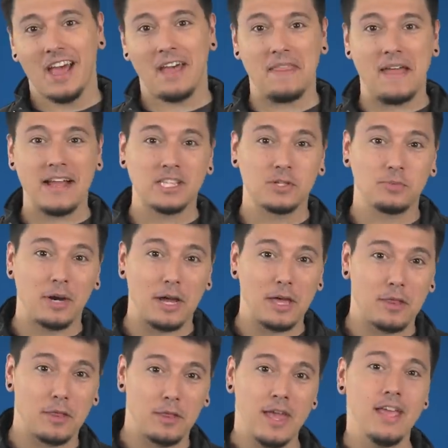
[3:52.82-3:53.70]
And that's
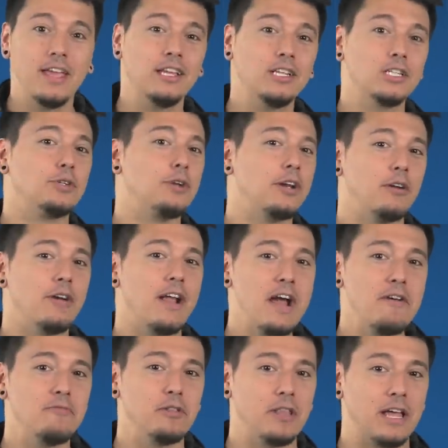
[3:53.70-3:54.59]
why they can trigger
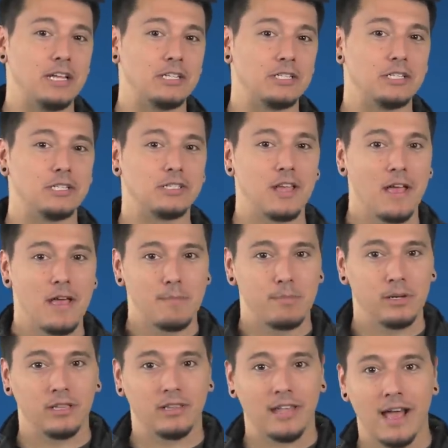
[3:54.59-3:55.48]
avalanches,
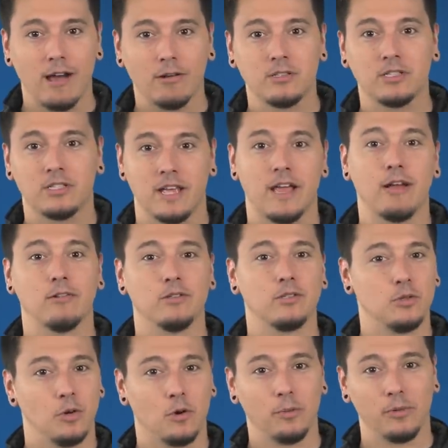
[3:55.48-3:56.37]
but loud
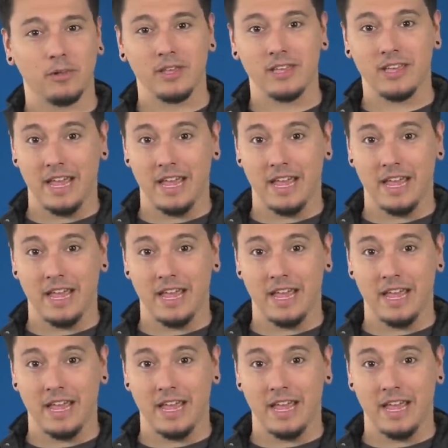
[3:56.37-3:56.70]
sounds normally